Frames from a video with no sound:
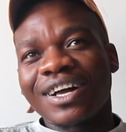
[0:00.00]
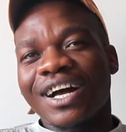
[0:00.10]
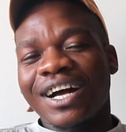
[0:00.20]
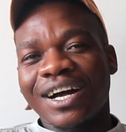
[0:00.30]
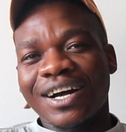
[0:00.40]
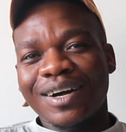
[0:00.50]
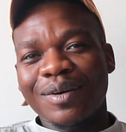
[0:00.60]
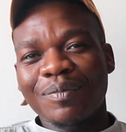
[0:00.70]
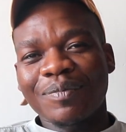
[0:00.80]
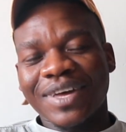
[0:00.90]

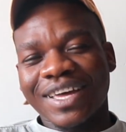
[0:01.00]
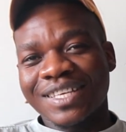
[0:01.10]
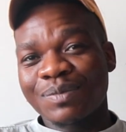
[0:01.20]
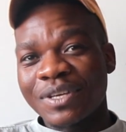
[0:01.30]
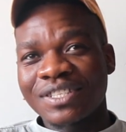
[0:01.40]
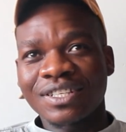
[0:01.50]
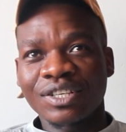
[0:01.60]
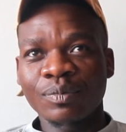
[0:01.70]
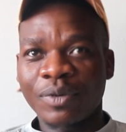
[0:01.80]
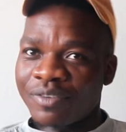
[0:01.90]
I spent a
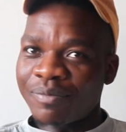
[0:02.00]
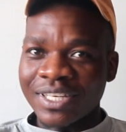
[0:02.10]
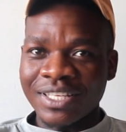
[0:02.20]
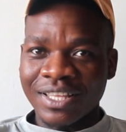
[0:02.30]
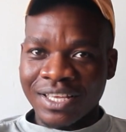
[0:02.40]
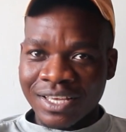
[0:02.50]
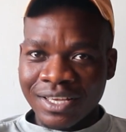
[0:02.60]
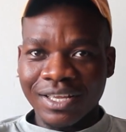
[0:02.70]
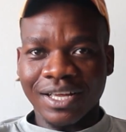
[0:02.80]
little bit of money there.